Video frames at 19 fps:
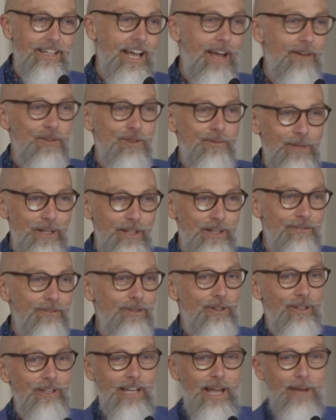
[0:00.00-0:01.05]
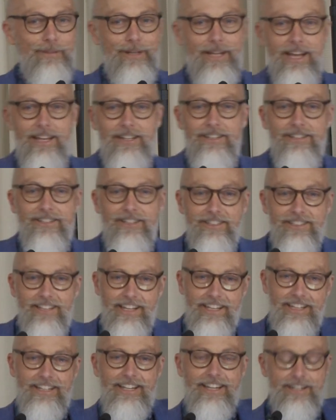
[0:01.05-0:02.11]
they gave it to me, and I've got it laminated, and I
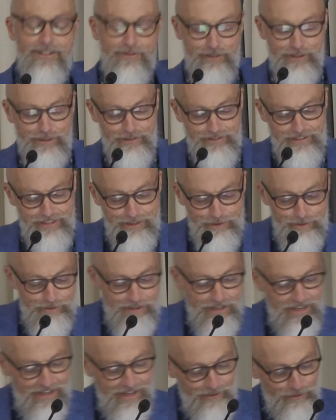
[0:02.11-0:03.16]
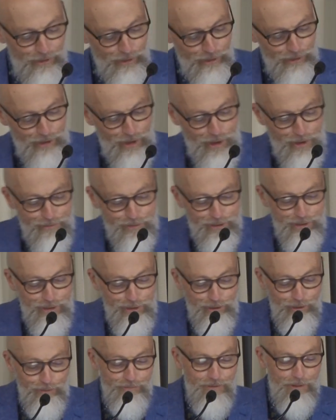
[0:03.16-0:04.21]
take it out every now and then. I've got it at home
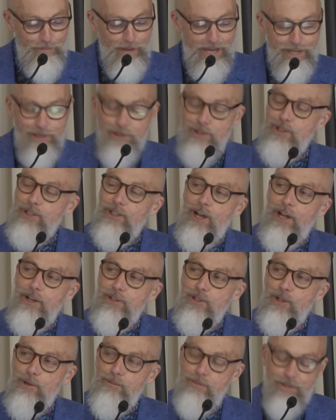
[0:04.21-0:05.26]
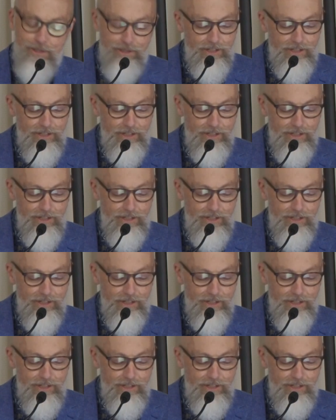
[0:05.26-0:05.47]
still. Baker's Delight is open